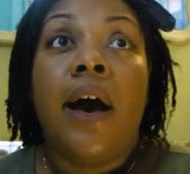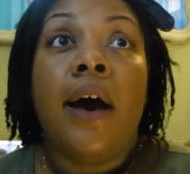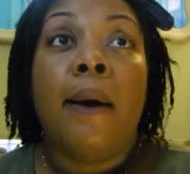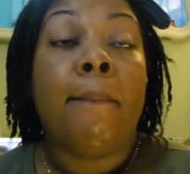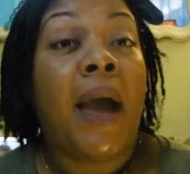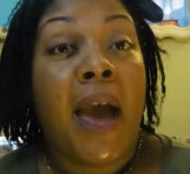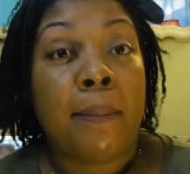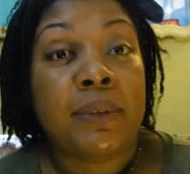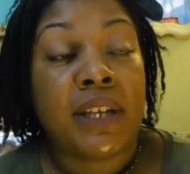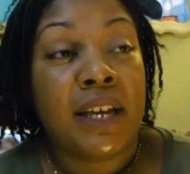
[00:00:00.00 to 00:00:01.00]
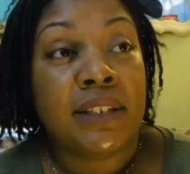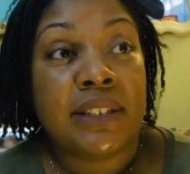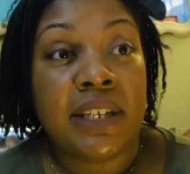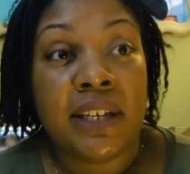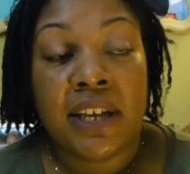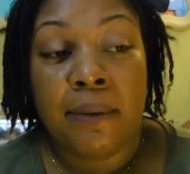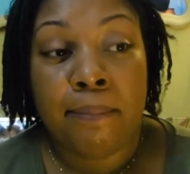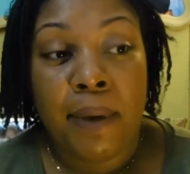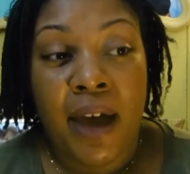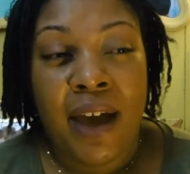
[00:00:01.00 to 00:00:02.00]
Um, my appetite did come
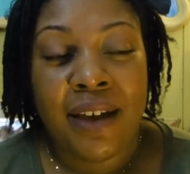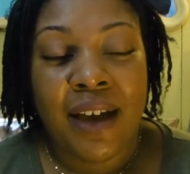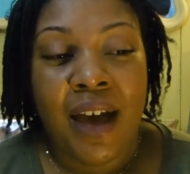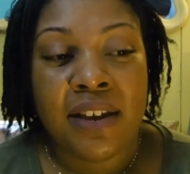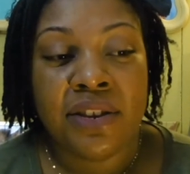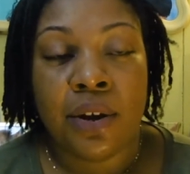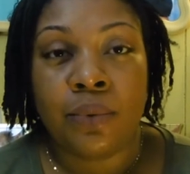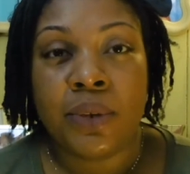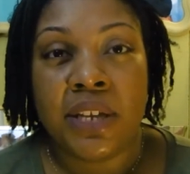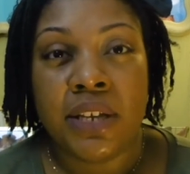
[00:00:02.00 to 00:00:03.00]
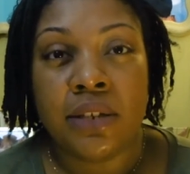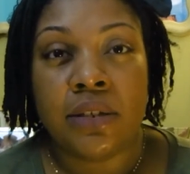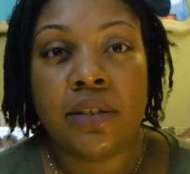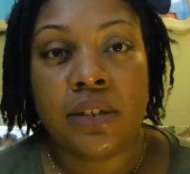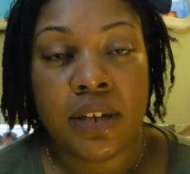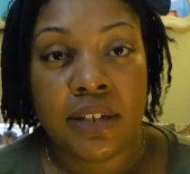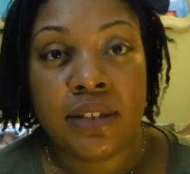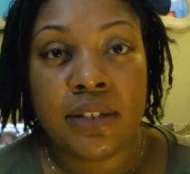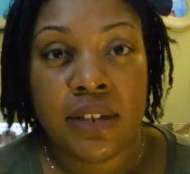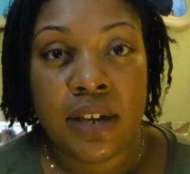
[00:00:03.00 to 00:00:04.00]
back. I don't eat
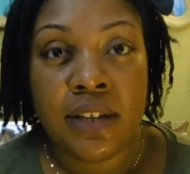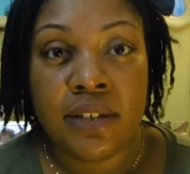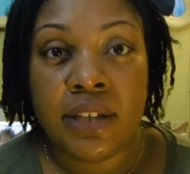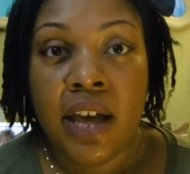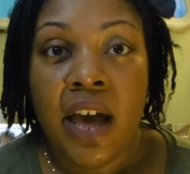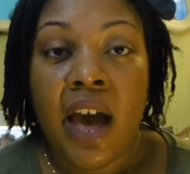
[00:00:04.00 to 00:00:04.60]
tons, tons.